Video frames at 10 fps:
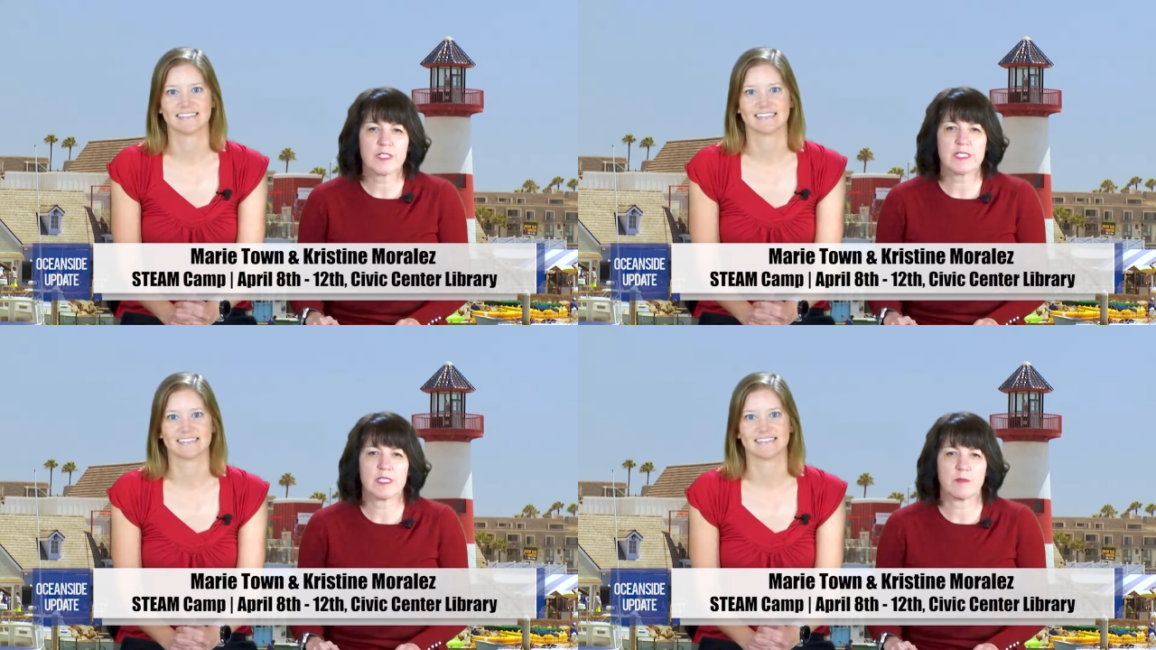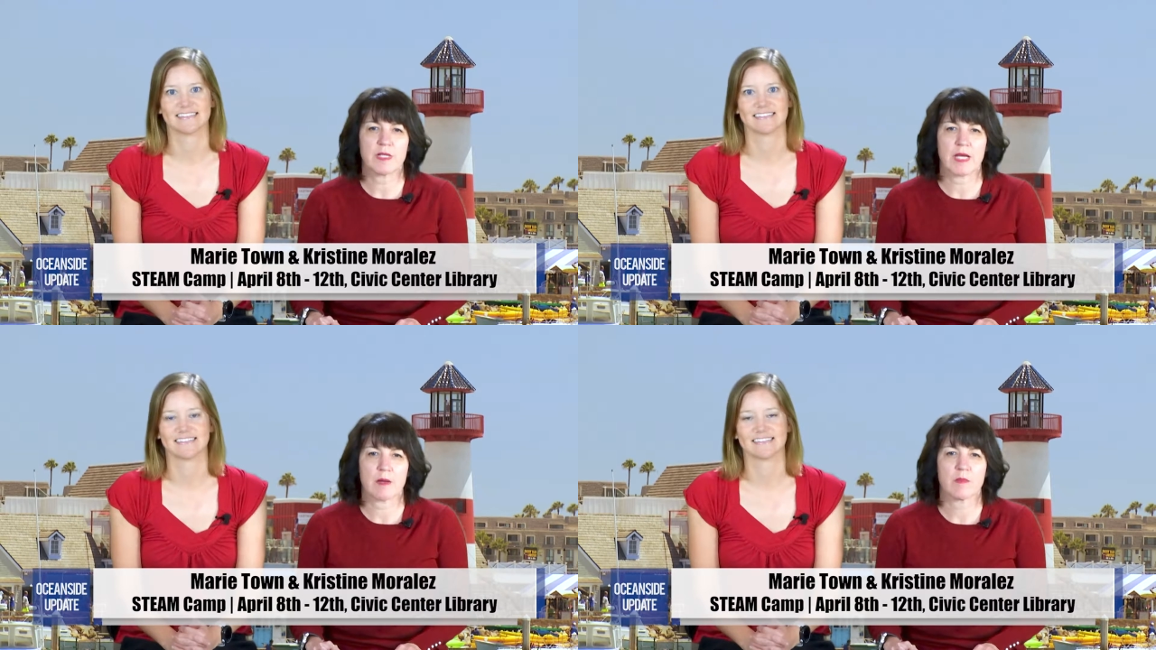Speaker 1: STEAM
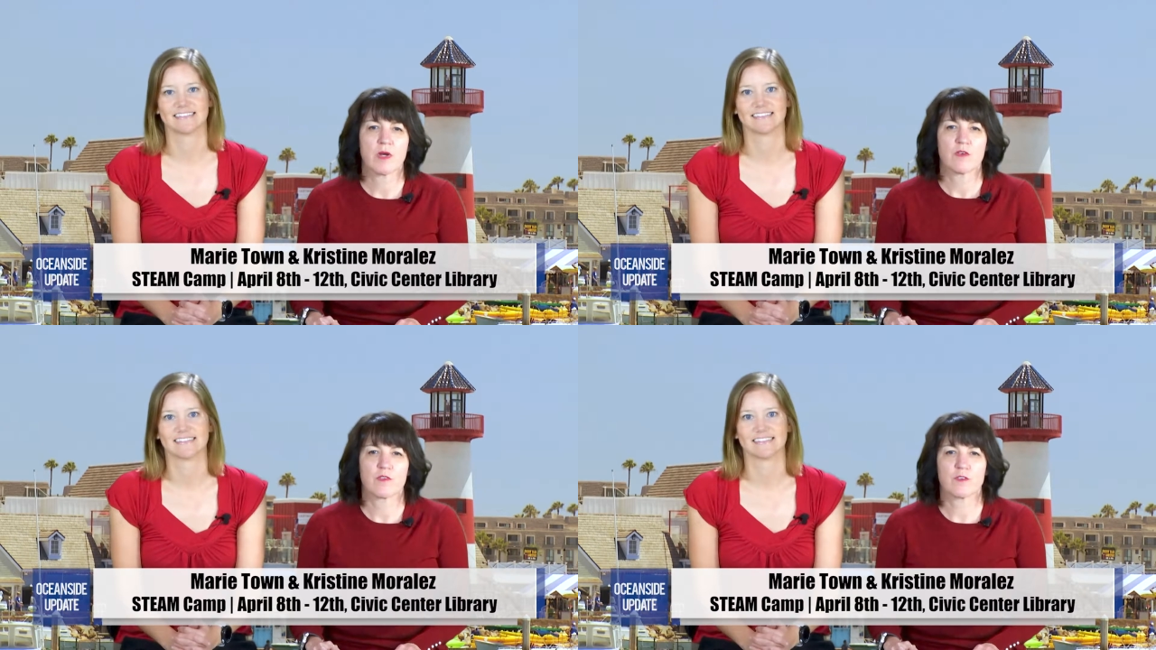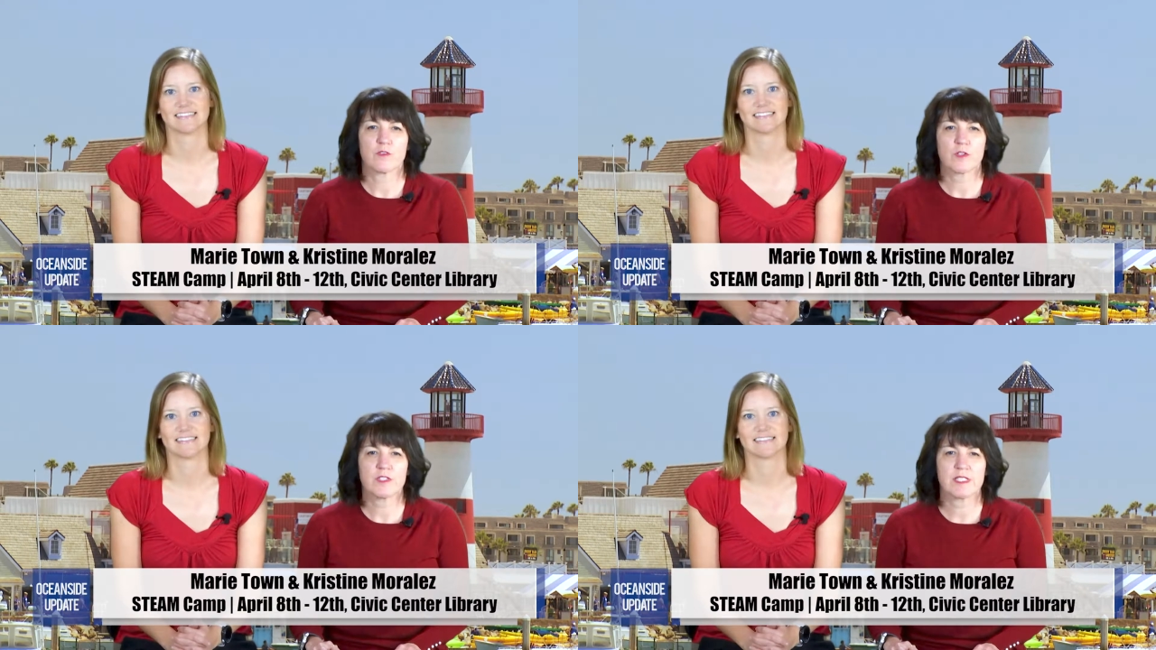camp for
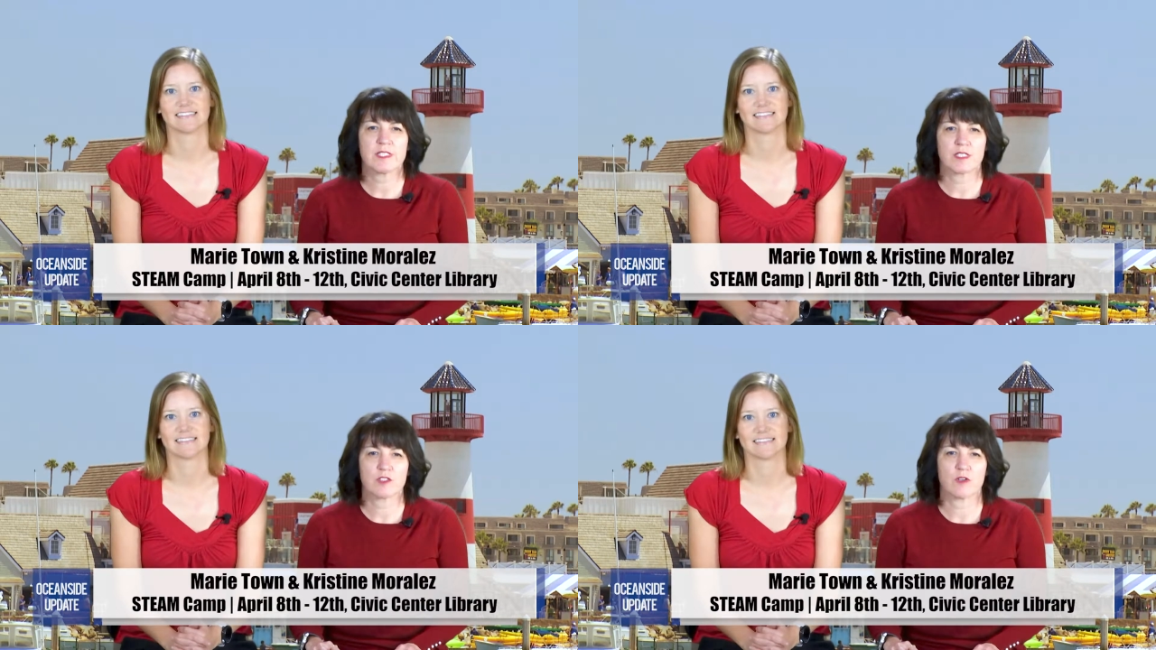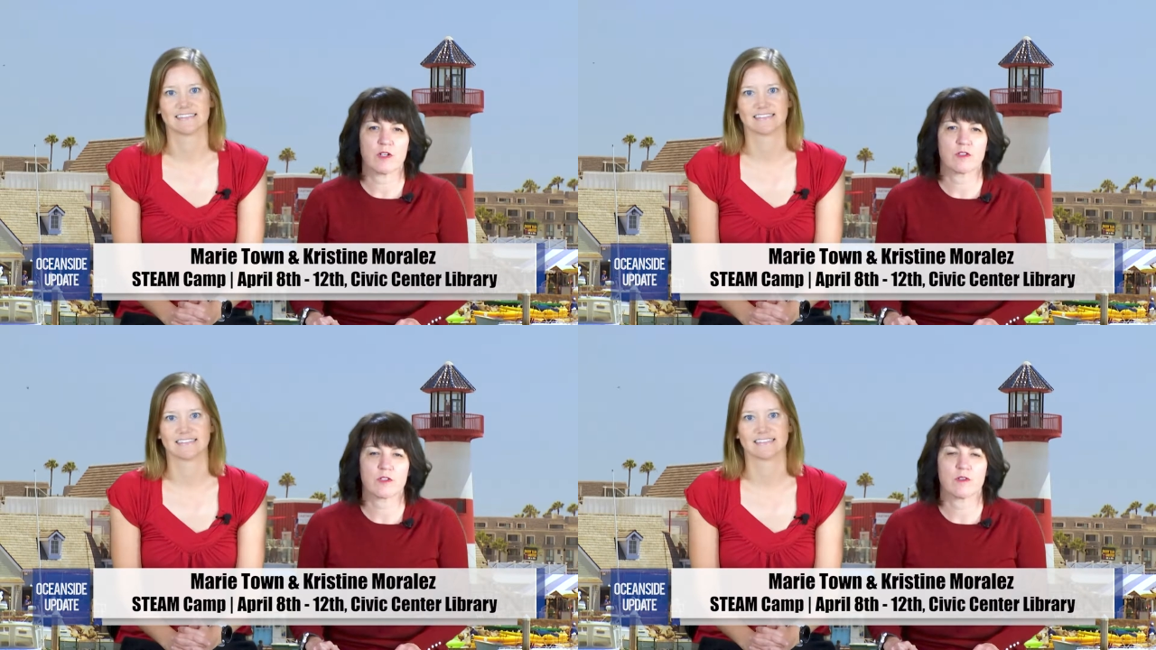4th to 6th
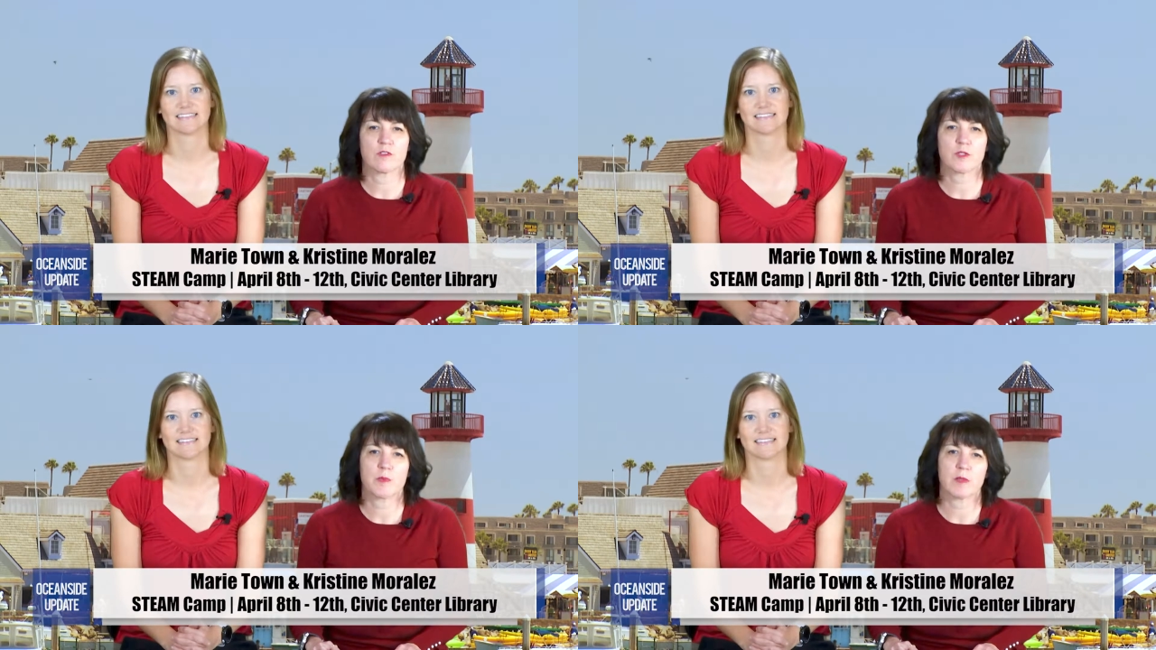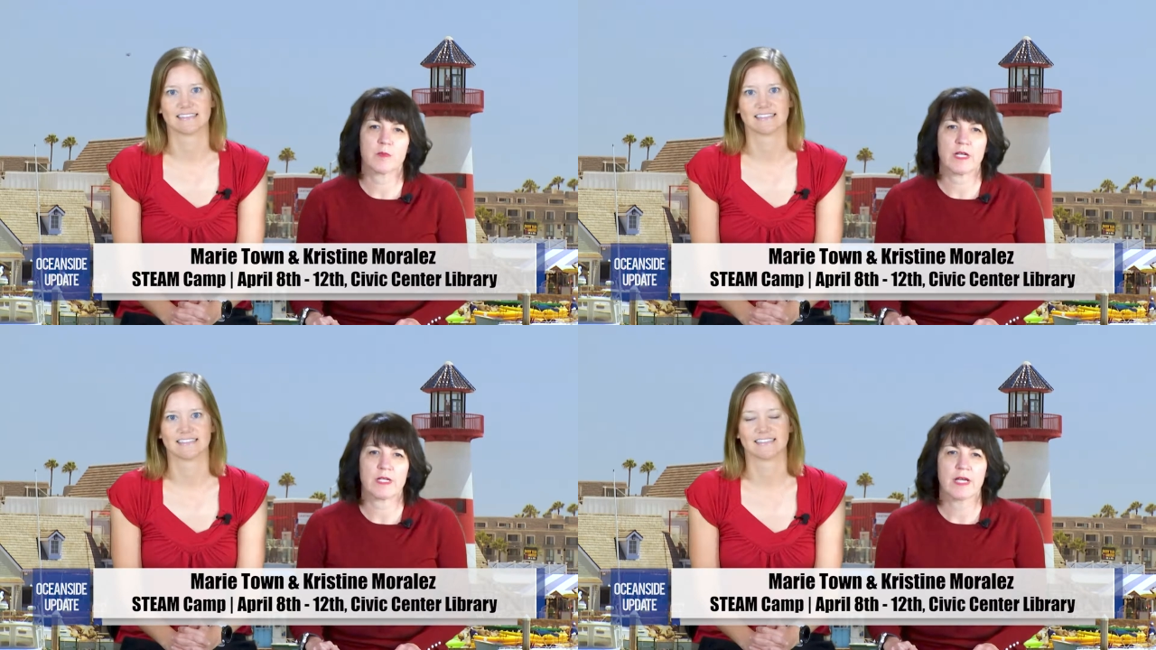graders over
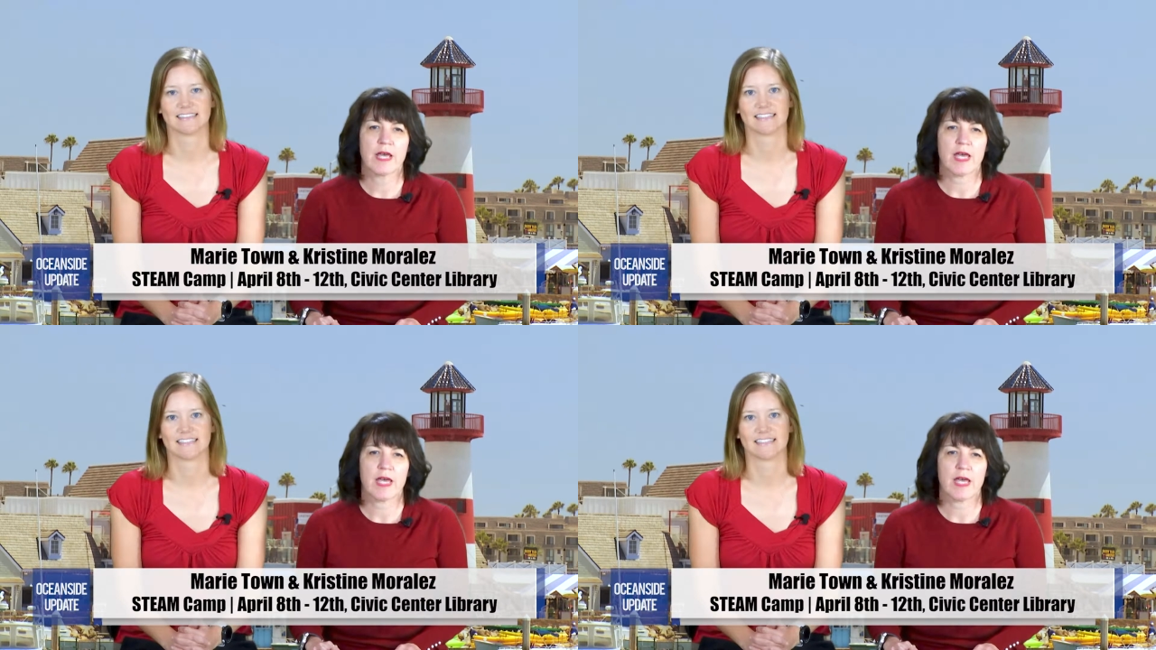spring break,